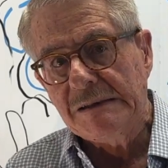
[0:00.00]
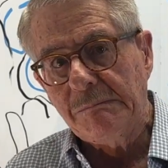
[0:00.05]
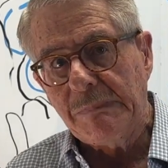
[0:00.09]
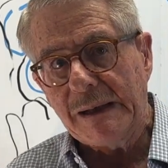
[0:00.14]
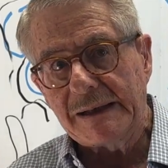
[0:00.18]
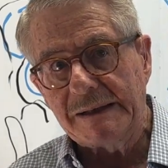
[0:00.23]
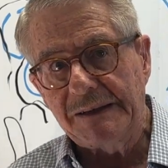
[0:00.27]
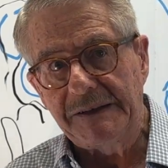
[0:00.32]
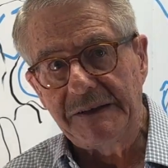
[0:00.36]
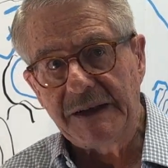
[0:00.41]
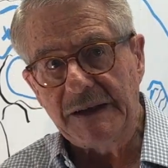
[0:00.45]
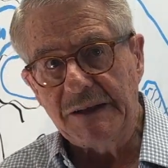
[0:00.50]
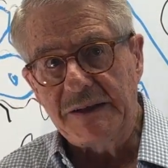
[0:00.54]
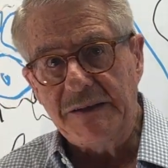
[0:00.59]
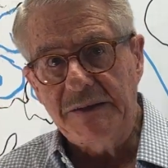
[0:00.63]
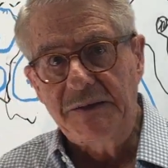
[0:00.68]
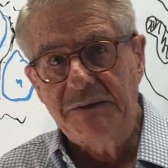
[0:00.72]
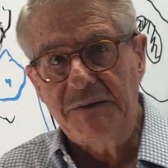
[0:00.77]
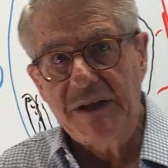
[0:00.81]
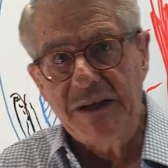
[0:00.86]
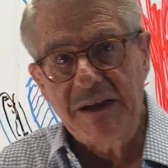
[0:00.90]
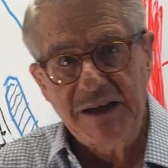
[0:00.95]
But
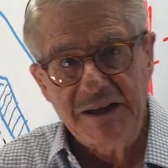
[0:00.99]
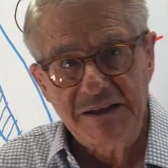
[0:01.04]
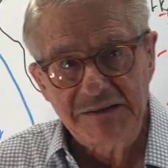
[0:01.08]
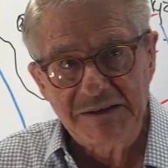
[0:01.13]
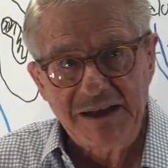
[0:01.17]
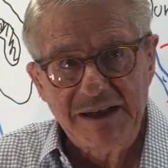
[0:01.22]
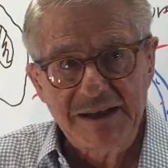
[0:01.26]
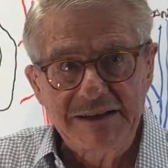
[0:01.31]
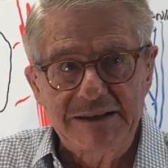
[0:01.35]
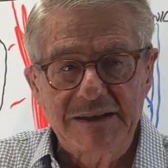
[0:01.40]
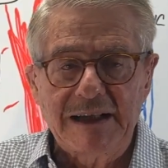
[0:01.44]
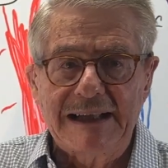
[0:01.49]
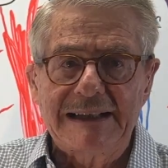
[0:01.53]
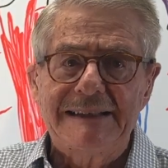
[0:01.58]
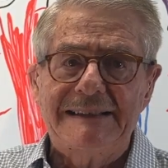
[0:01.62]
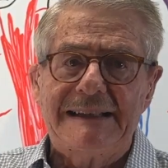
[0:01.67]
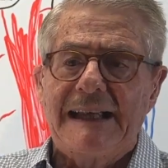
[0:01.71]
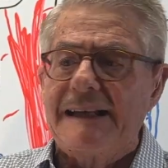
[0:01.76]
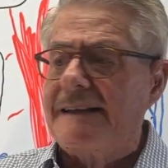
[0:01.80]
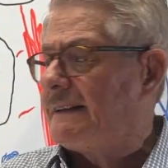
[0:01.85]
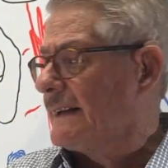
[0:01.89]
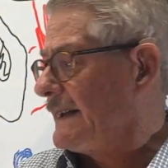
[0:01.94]

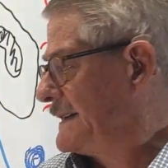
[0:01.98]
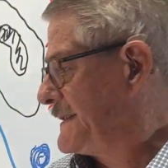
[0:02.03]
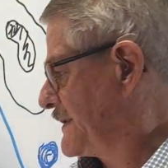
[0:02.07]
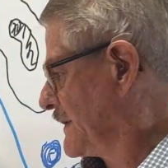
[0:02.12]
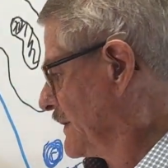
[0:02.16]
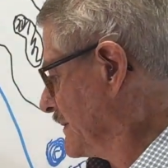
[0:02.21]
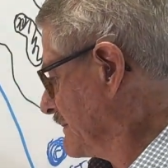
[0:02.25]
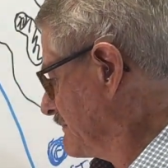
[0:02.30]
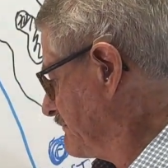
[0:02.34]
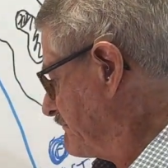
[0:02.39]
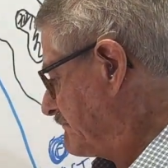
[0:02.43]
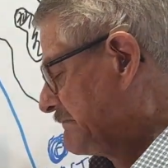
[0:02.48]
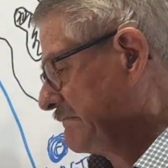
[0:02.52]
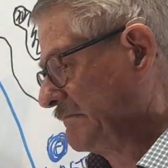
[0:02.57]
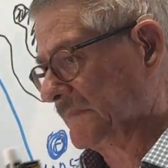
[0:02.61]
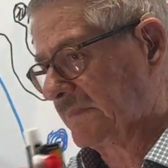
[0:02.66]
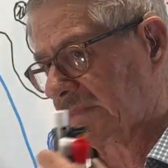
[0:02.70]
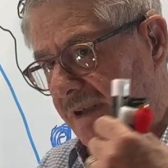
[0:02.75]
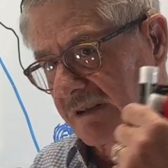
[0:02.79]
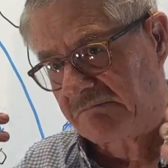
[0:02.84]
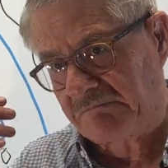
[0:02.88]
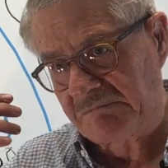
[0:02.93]
that tissue
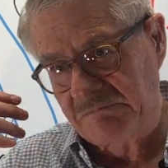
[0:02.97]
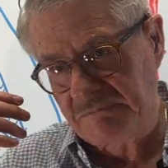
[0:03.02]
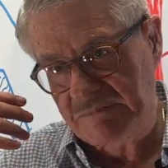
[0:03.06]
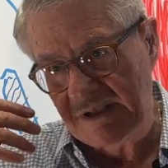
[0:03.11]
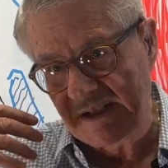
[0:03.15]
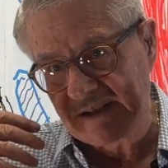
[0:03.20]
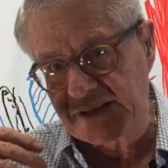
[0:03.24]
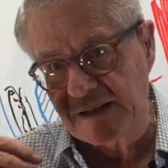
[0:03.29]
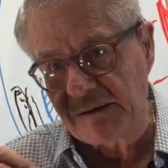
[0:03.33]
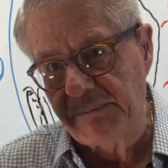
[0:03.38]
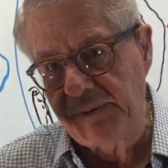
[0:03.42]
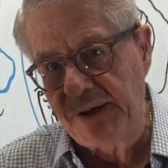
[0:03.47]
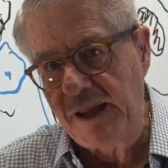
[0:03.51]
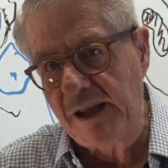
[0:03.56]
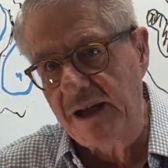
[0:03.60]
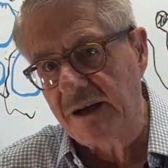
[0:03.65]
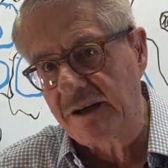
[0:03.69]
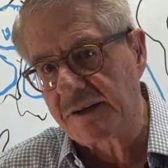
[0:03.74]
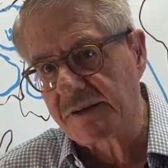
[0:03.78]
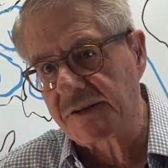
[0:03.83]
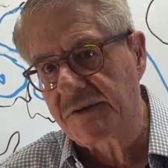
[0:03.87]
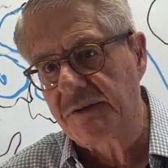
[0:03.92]

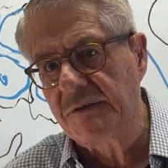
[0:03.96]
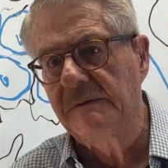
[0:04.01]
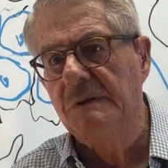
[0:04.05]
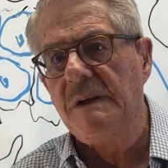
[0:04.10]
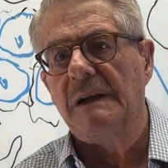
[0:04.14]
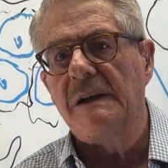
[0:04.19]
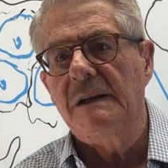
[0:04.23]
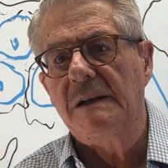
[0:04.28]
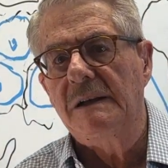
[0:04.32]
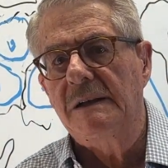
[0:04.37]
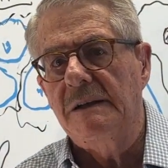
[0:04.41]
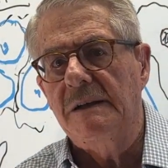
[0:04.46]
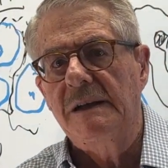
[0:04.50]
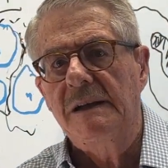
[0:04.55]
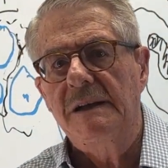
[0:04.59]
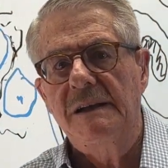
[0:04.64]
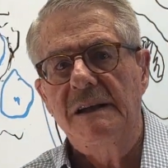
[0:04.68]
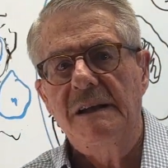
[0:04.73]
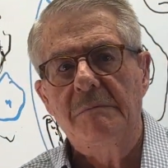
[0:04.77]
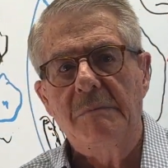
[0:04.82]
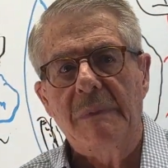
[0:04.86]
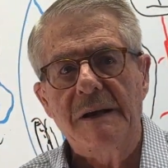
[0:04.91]
disappears
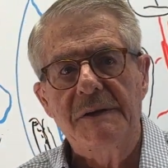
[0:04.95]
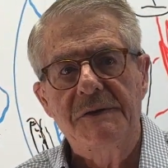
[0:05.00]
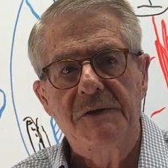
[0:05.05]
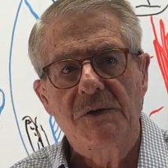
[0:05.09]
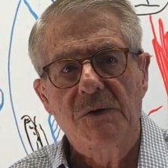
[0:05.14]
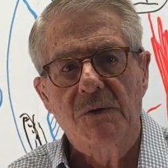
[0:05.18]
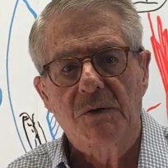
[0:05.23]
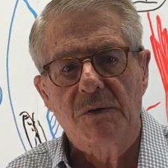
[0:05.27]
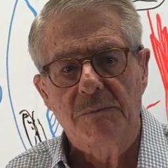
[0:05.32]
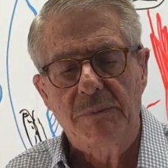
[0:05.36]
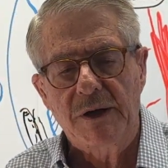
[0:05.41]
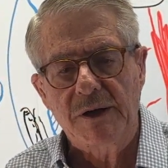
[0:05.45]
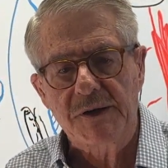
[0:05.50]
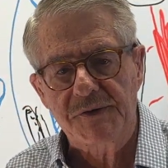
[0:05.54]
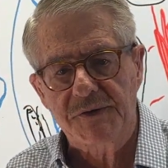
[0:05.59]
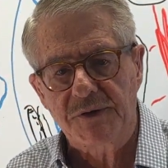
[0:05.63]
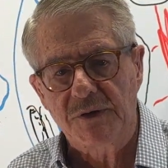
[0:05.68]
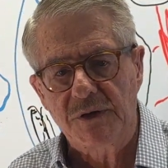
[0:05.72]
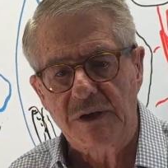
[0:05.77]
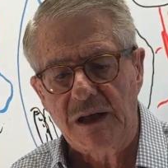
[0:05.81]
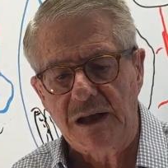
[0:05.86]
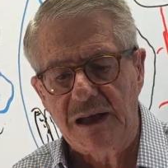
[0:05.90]
in a mature
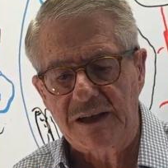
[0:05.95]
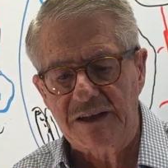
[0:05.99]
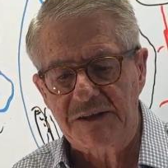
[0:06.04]
person,